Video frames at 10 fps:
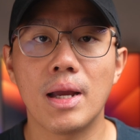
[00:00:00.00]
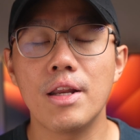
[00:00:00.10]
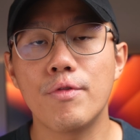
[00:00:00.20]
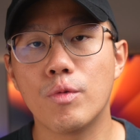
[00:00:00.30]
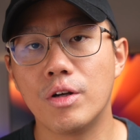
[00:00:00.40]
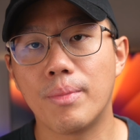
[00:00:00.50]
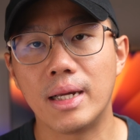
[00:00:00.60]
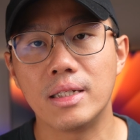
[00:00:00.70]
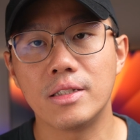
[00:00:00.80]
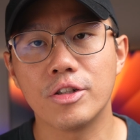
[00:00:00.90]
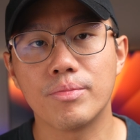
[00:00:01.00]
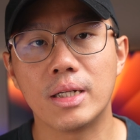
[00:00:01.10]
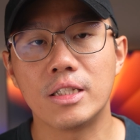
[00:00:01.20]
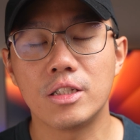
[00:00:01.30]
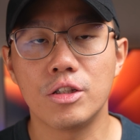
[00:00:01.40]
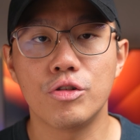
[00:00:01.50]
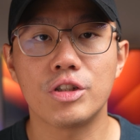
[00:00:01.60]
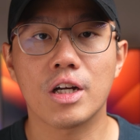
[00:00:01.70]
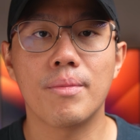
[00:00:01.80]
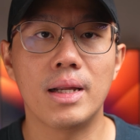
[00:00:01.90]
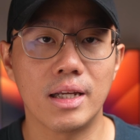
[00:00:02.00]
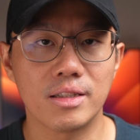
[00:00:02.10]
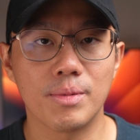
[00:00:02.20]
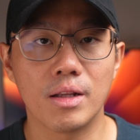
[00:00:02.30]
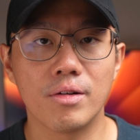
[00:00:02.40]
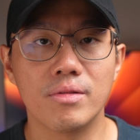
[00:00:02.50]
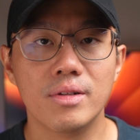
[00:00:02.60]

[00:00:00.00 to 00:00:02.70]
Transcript: And if you want to buy these earbuds, do check out my links below.